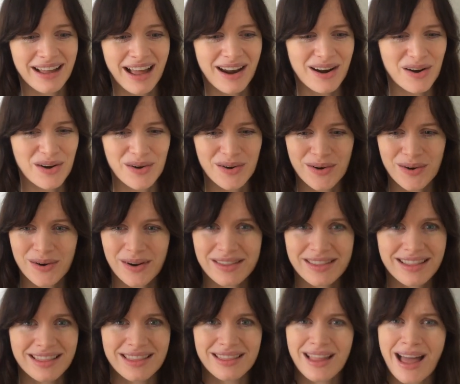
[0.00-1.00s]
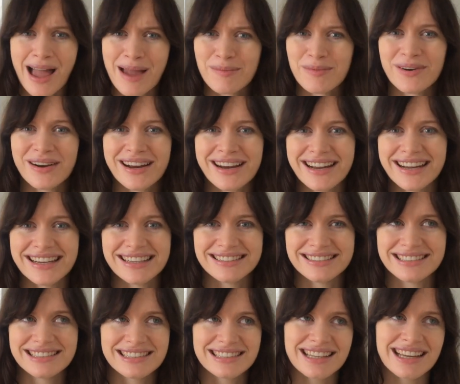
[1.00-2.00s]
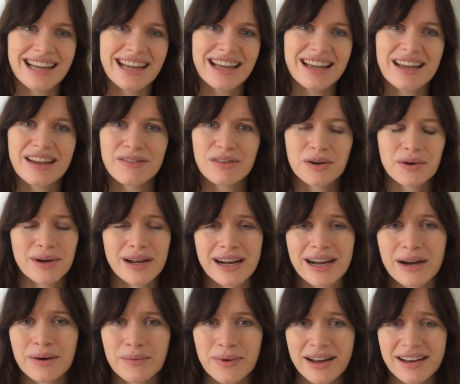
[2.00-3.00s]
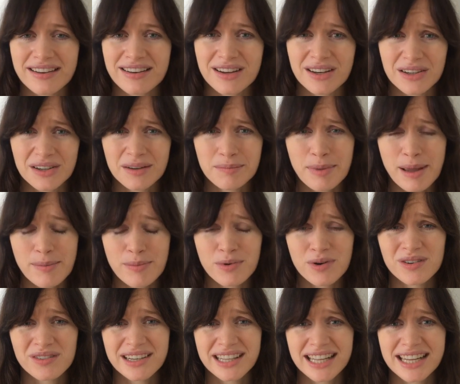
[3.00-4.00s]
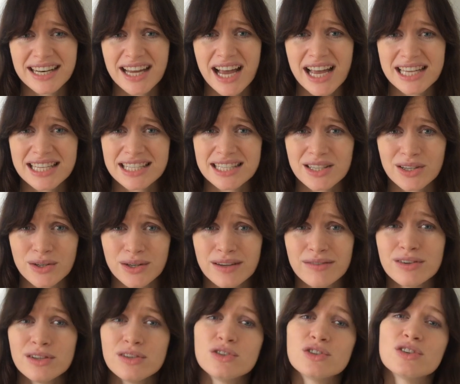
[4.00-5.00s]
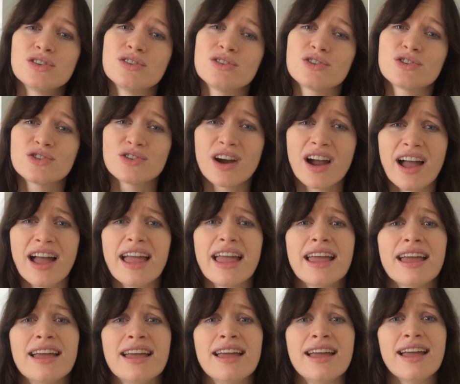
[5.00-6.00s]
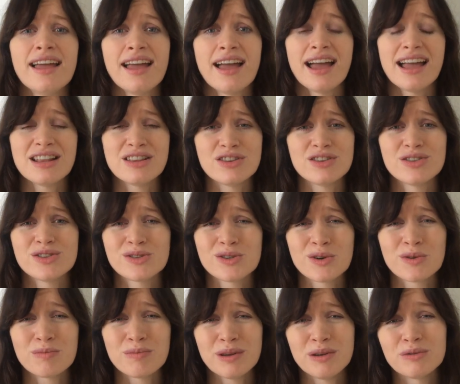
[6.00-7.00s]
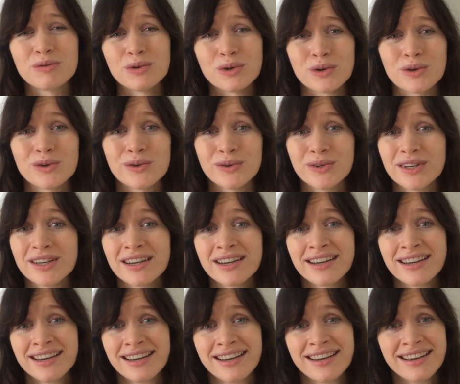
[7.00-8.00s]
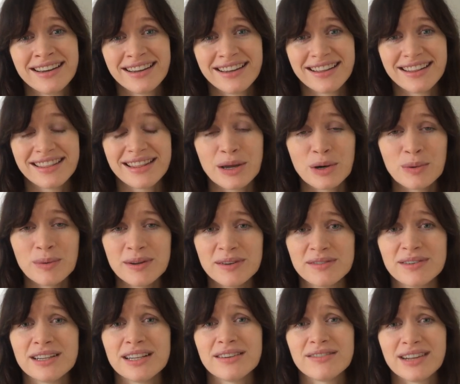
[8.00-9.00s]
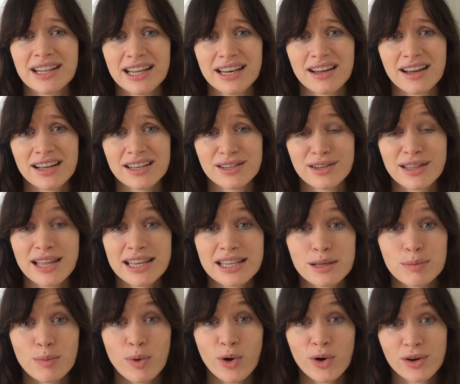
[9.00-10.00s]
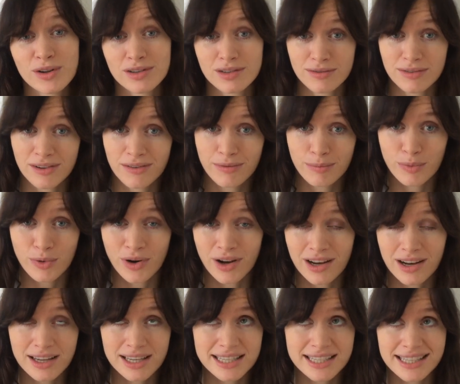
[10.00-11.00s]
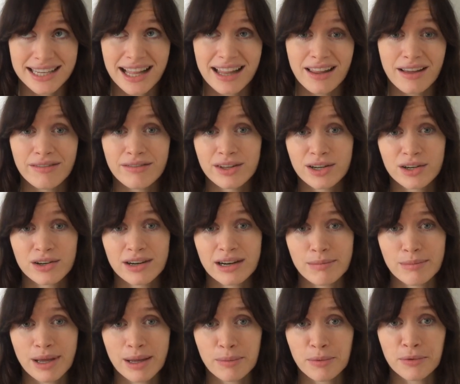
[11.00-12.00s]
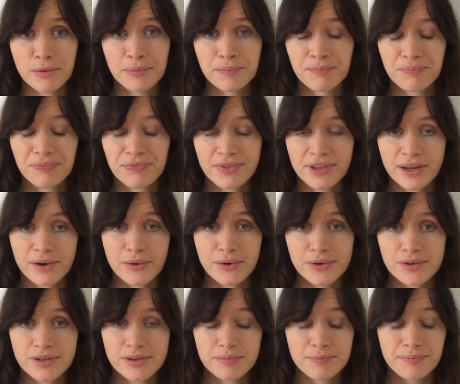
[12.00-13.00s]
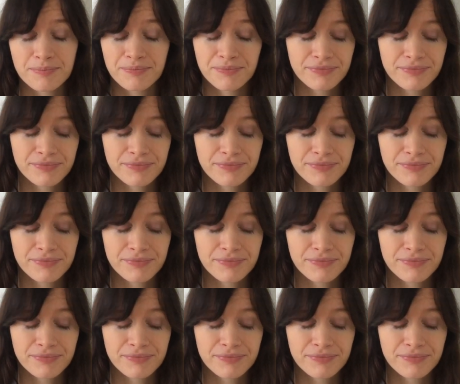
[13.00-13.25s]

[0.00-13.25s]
I don't know, at the library, and everywhere I went, you know, people are really nice. So if you just try and just don't be rude, they will be really, really nice. So that's a bonus 5th point, because I love the Korean people. They're awesome.